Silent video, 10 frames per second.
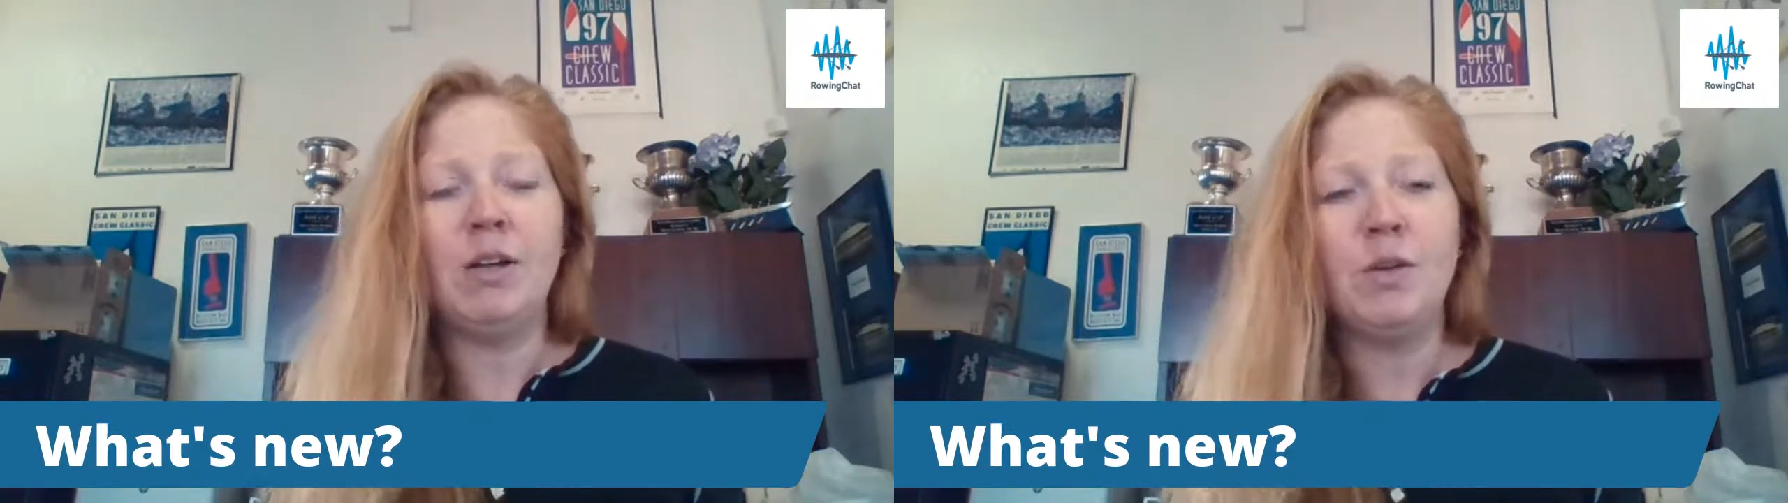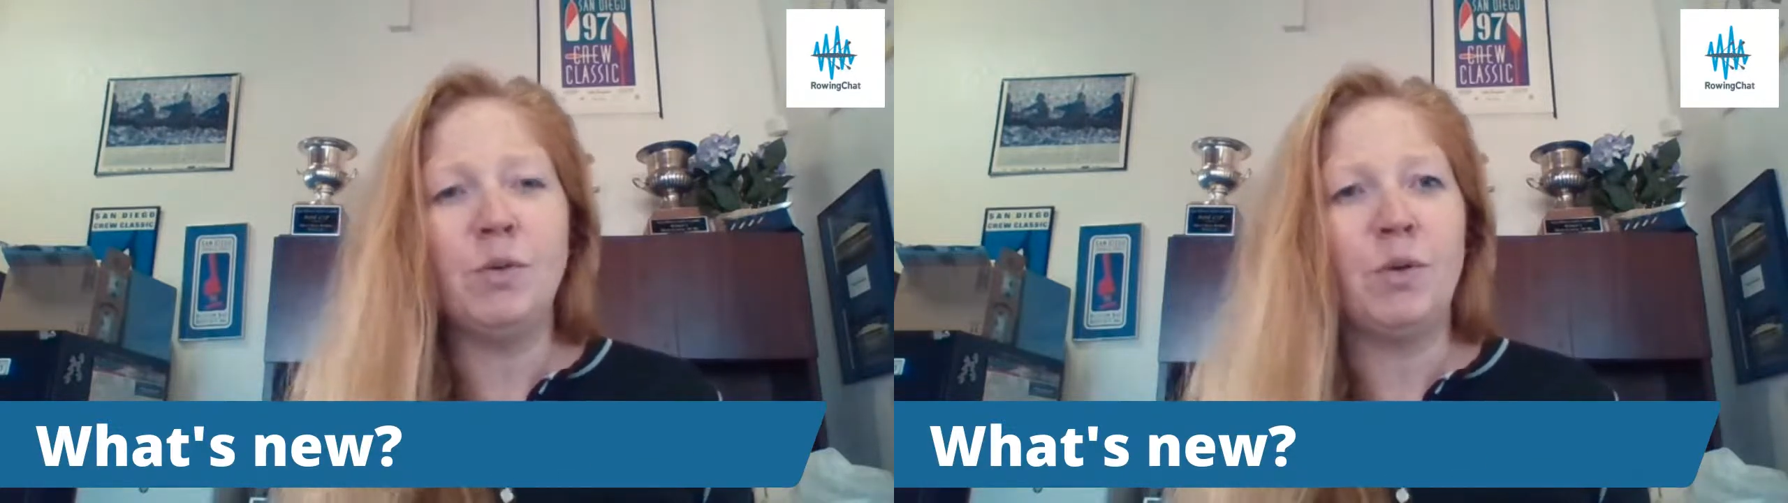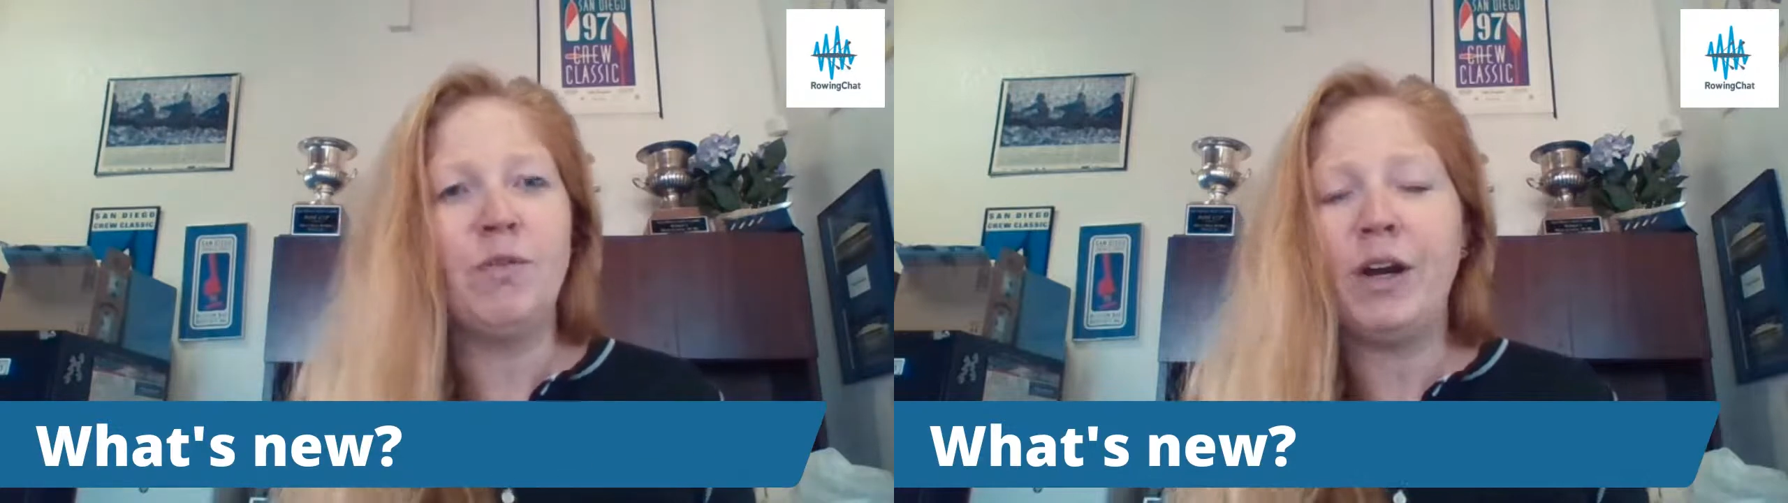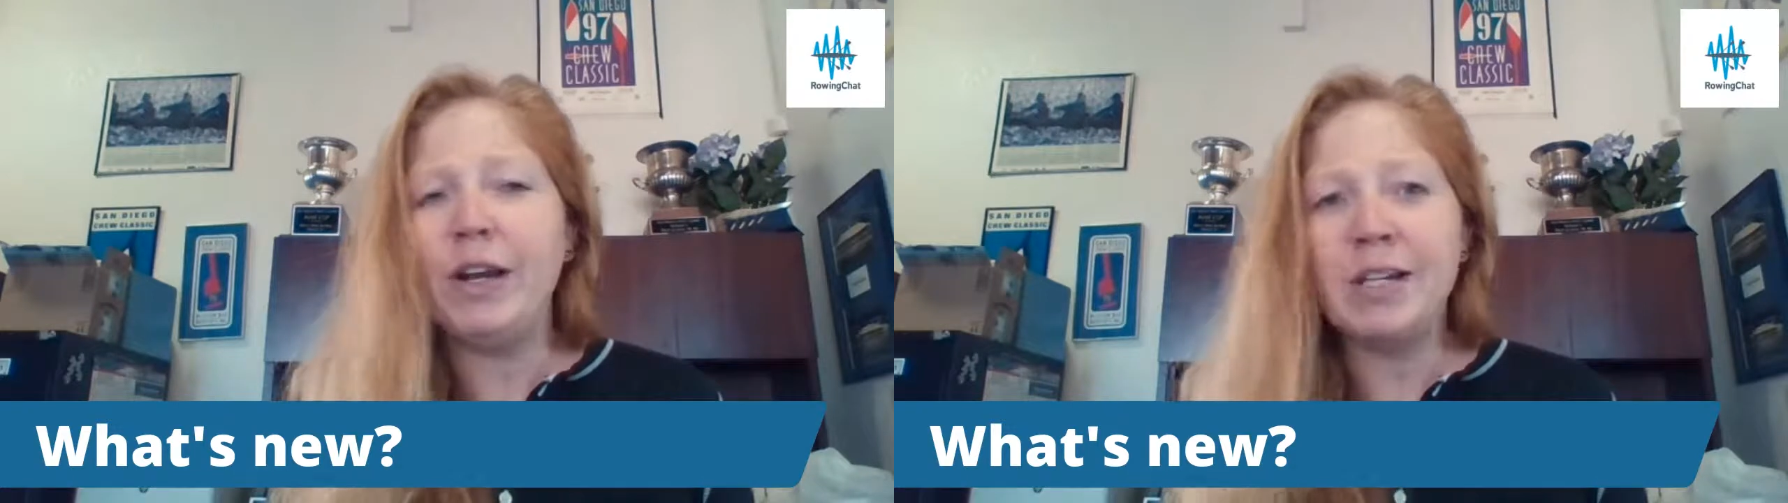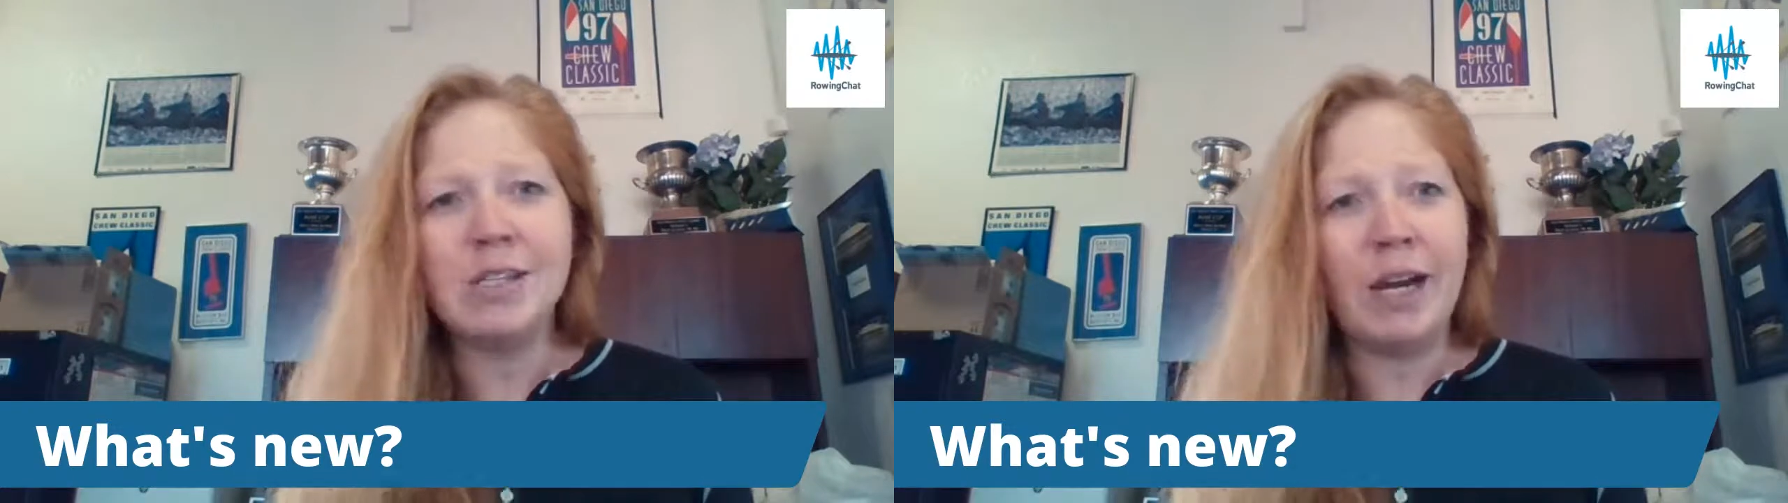who we're very
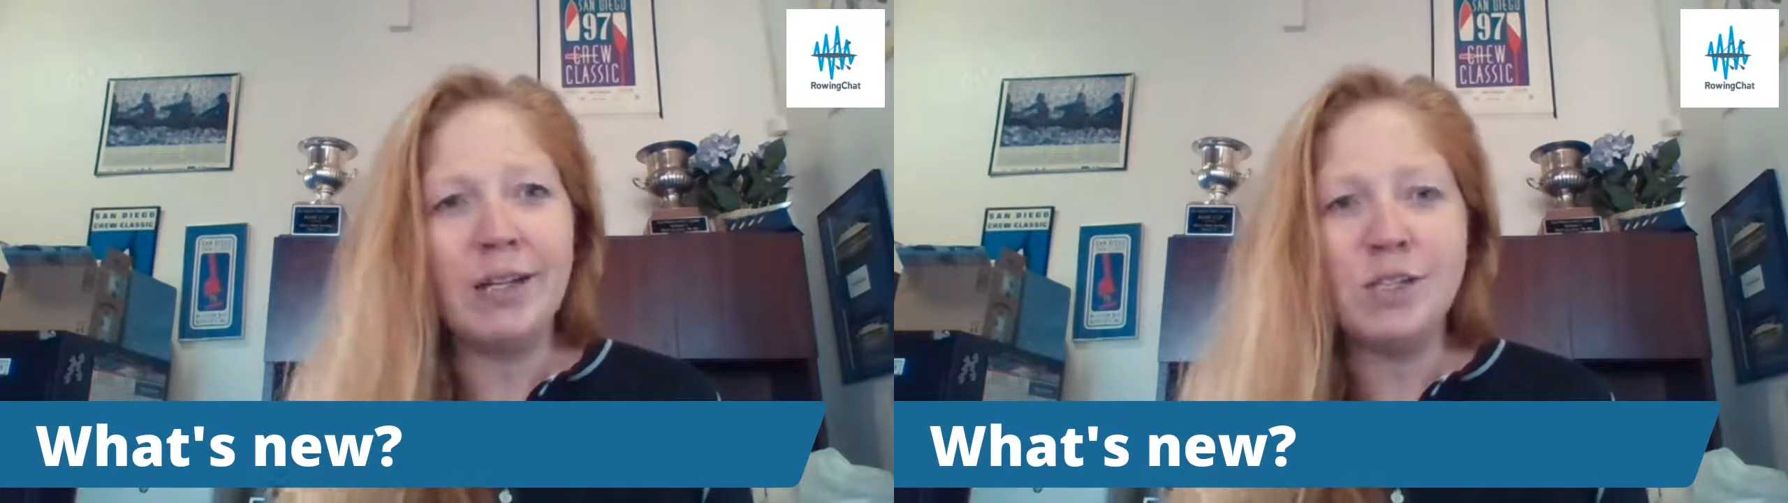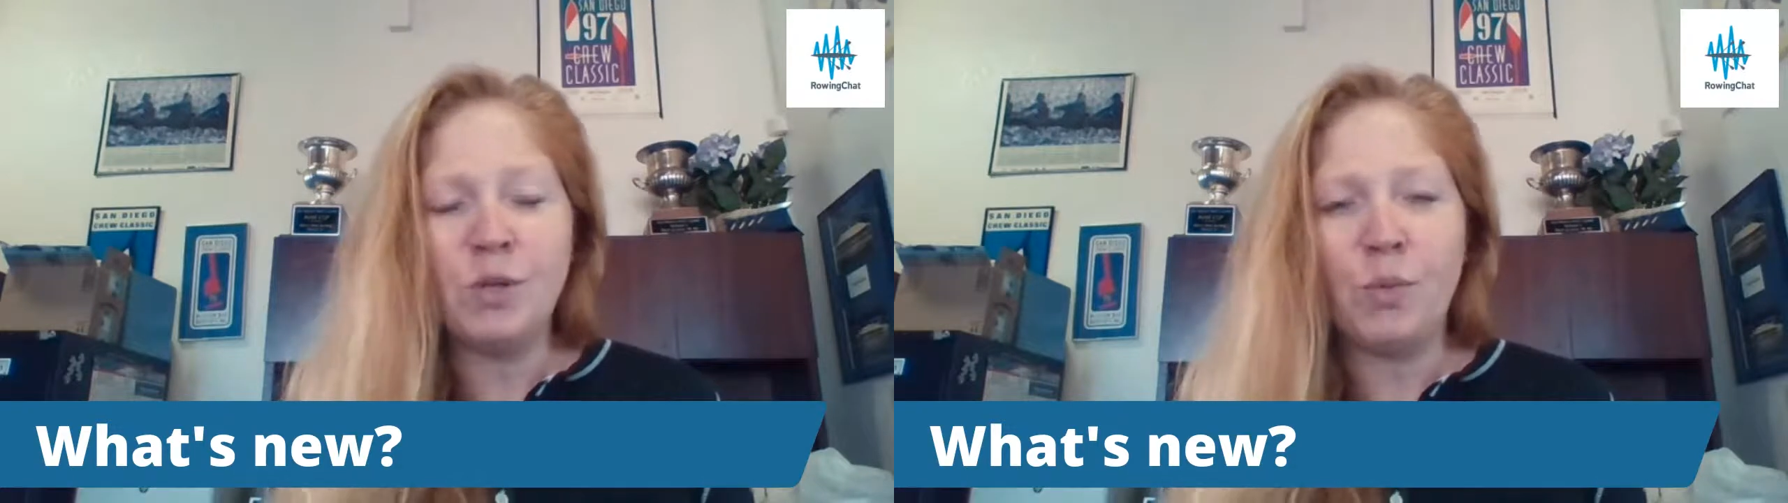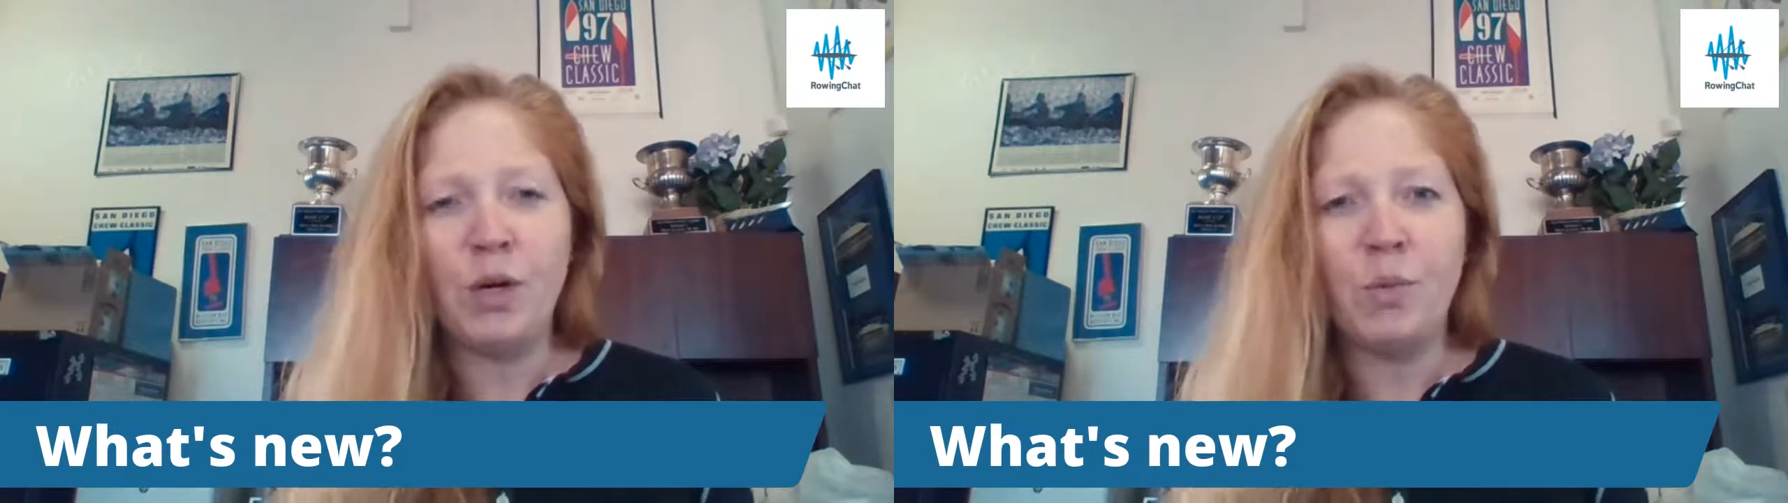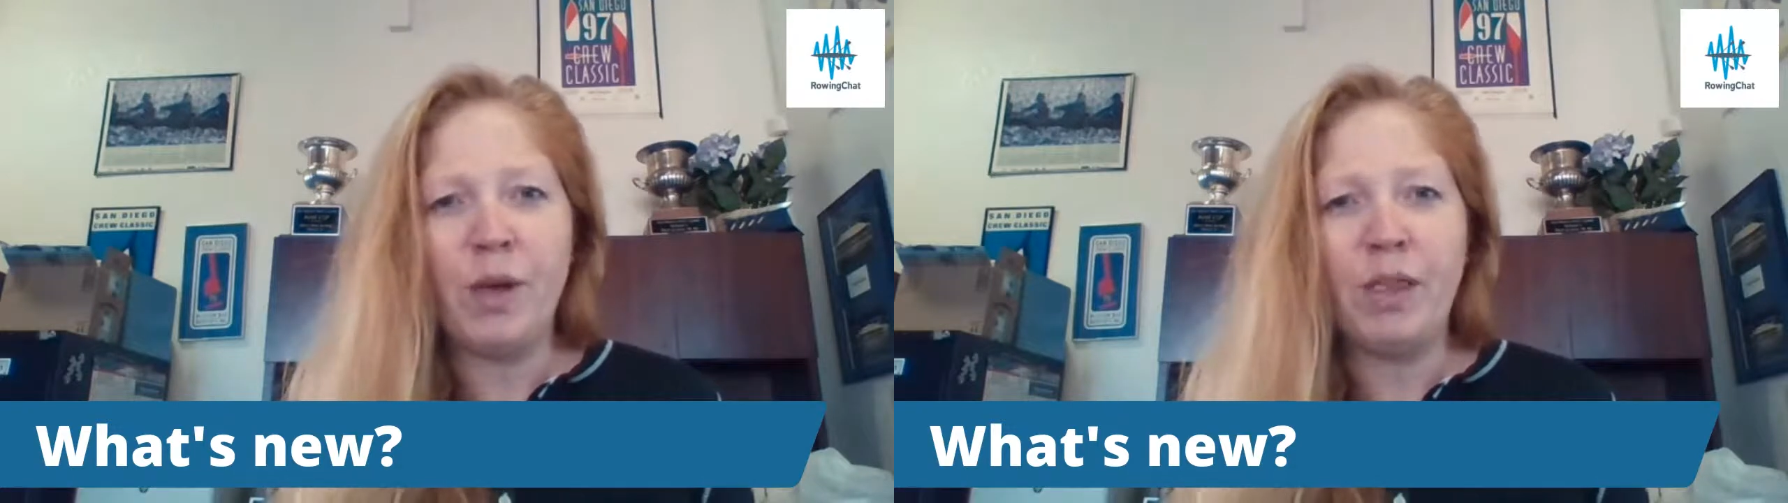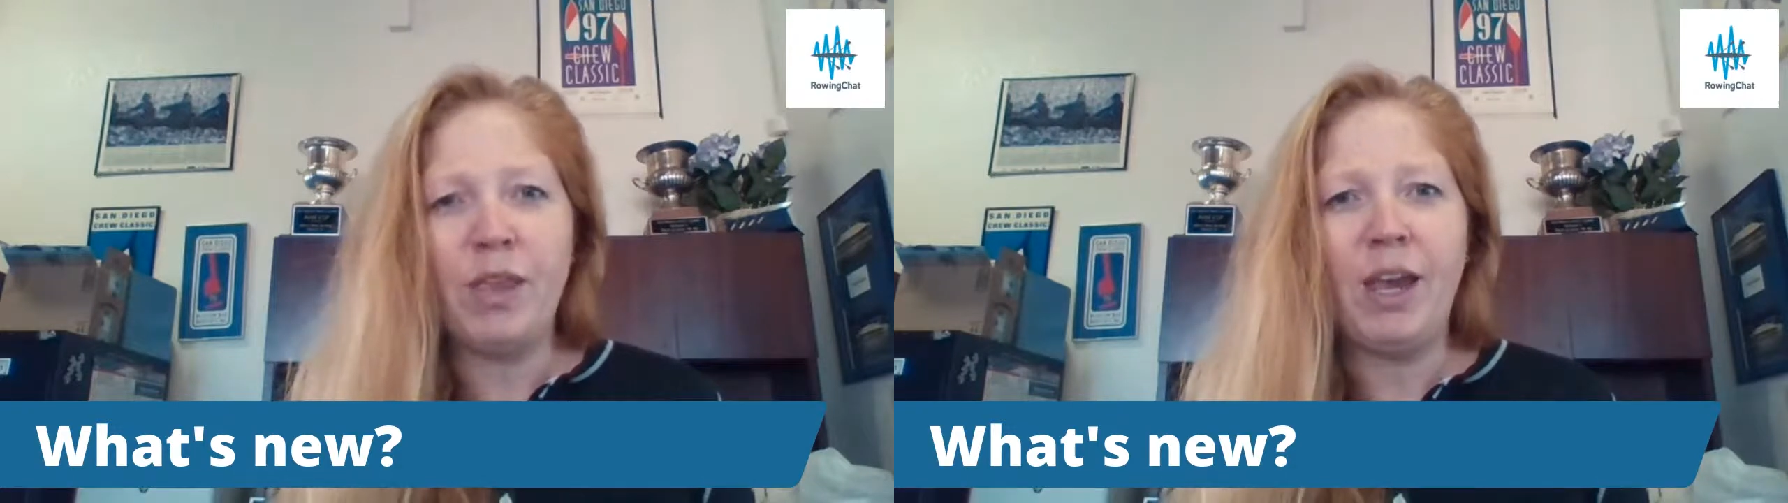excited to work with,